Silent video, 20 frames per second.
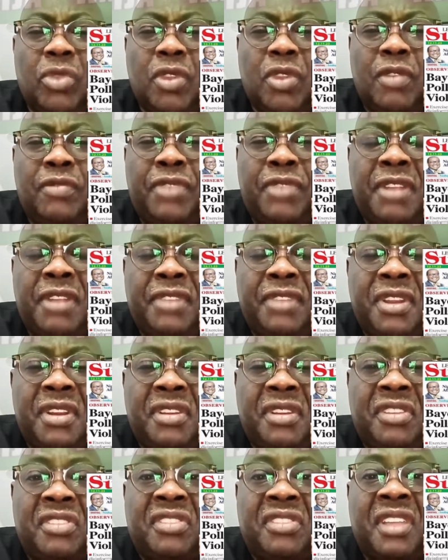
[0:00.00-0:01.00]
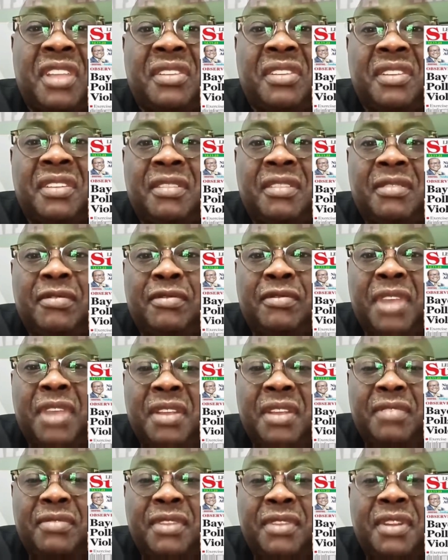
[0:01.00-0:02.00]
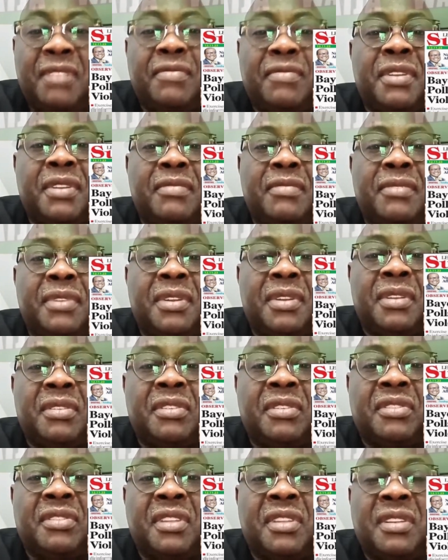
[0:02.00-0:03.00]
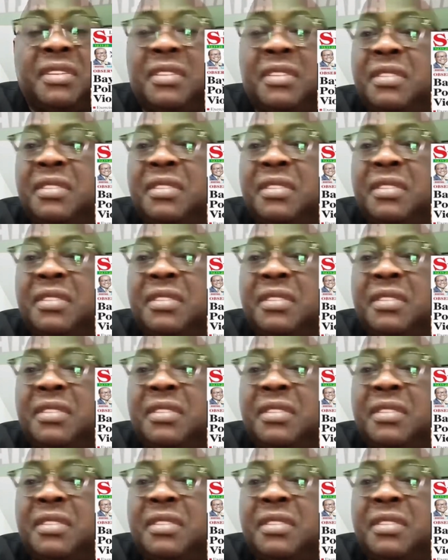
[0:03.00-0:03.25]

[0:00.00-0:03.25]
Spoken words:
Very, very disheartening. Very, very, very, very disheartening.